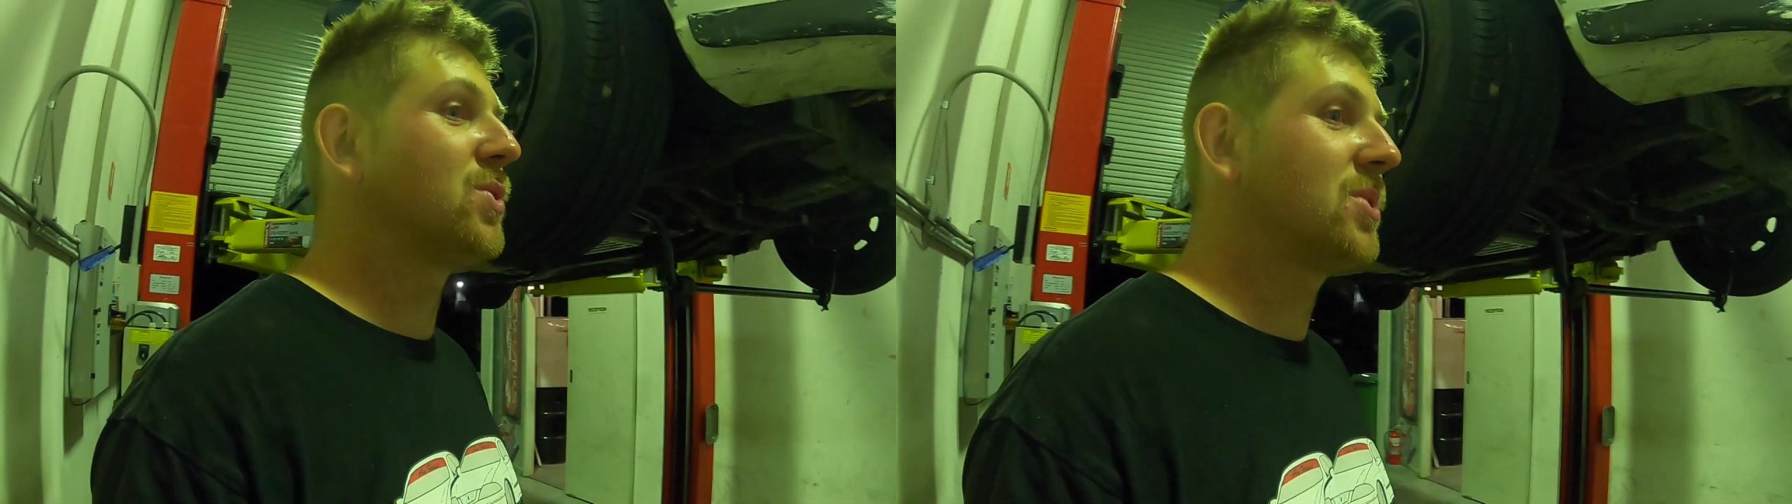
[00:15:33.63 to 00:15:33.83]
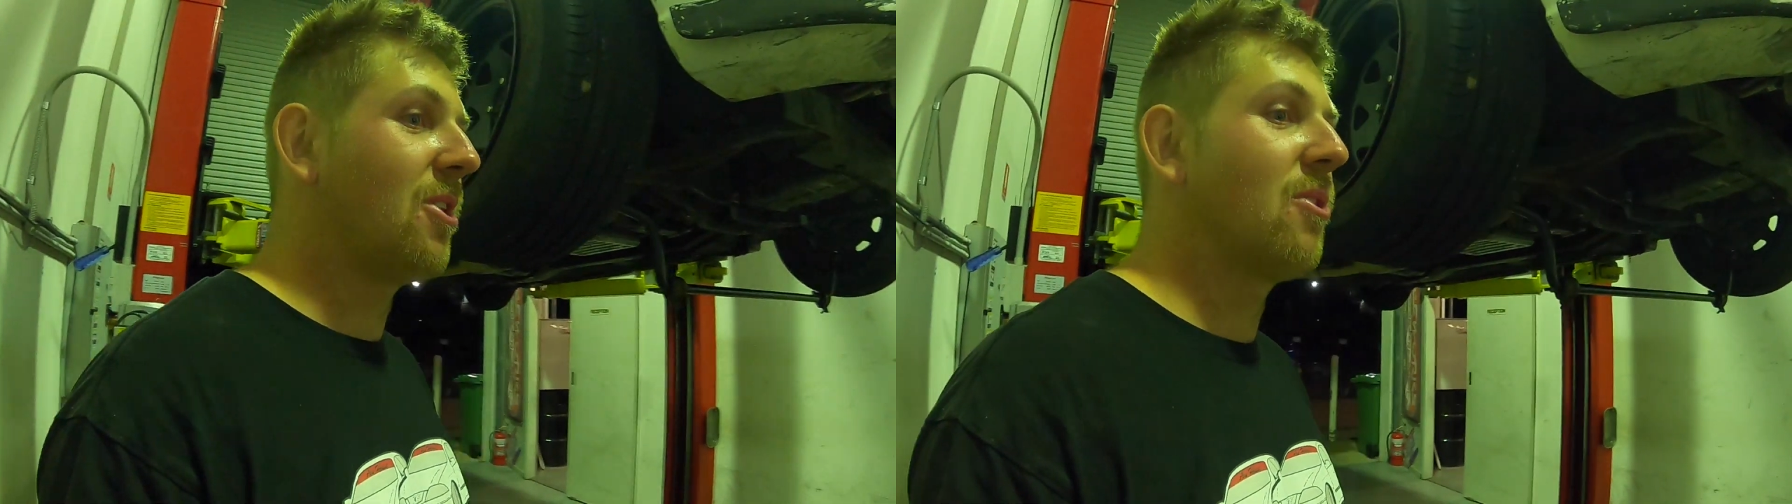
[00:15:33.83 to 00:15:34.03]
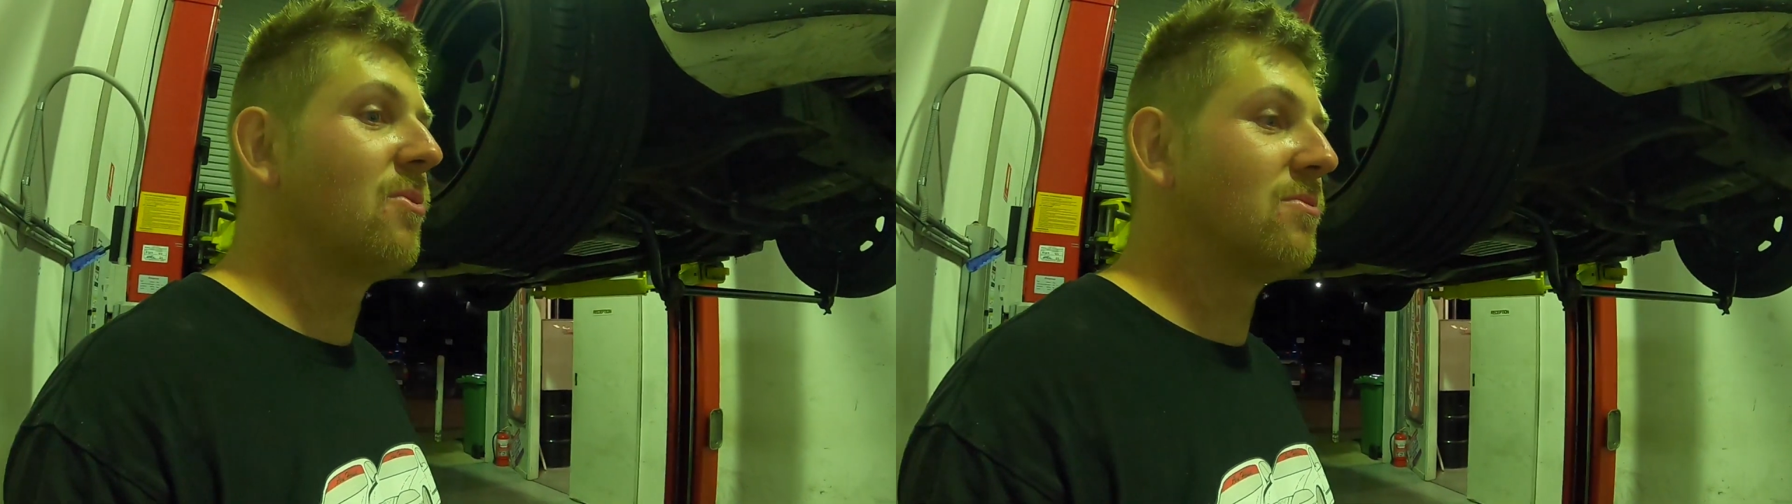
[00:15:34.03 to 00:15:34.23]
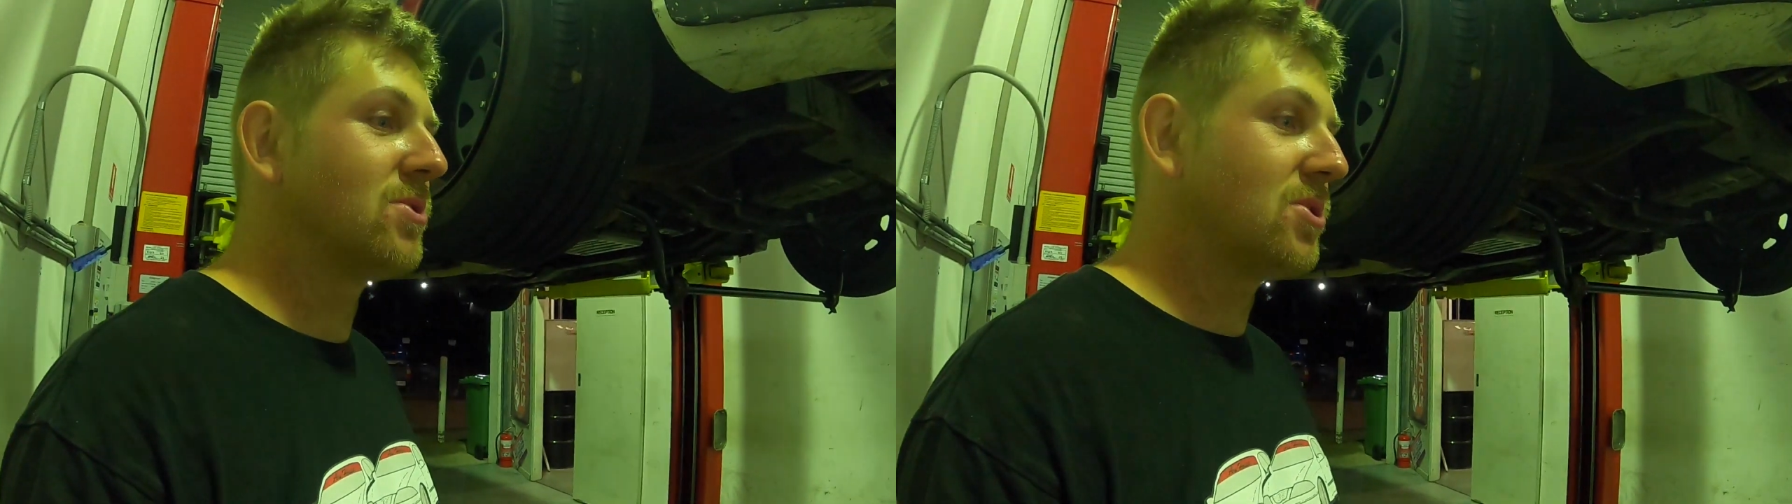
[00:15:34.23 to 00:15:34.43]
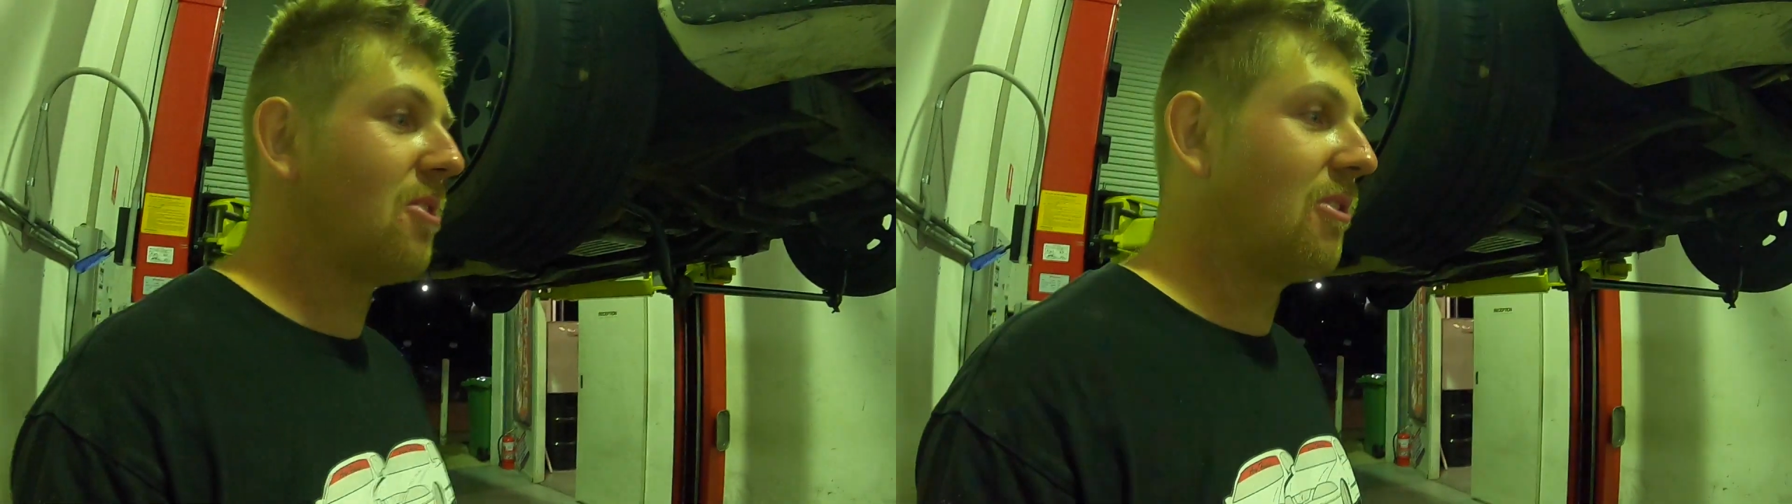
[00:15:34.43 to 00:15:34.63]
so
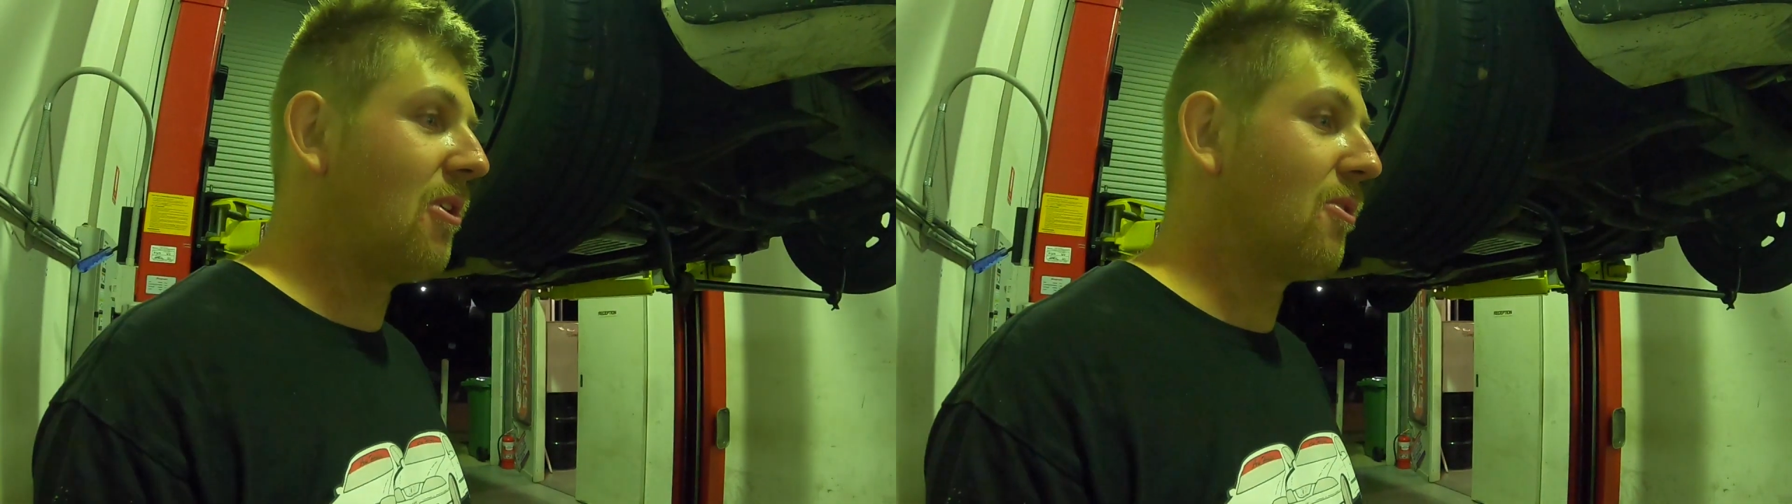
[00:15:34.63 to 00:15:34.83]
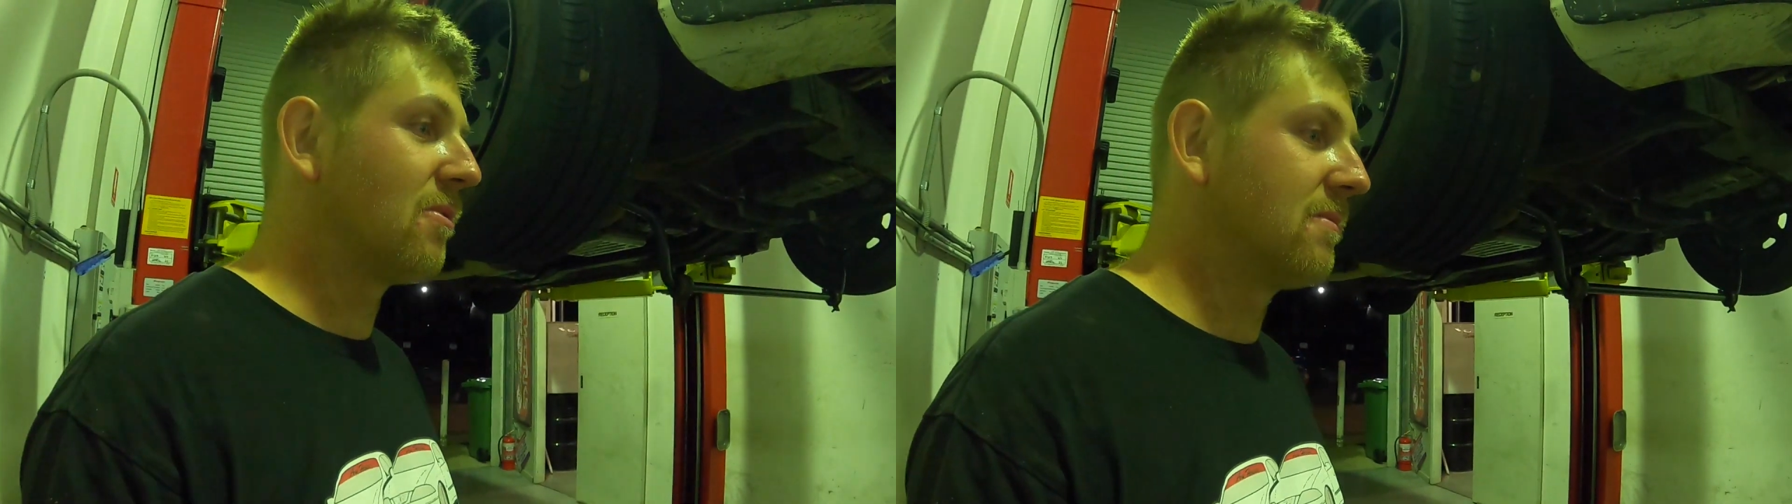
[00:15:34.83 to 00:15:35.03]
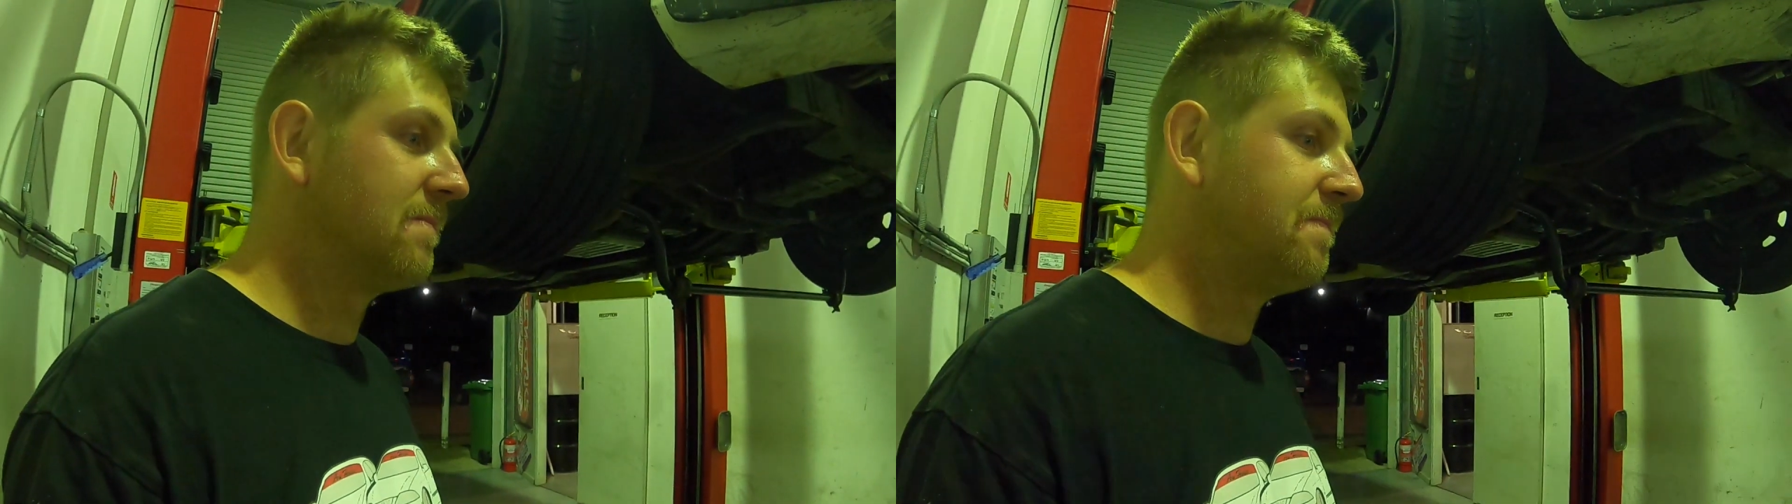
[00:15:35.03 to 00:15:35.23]
long.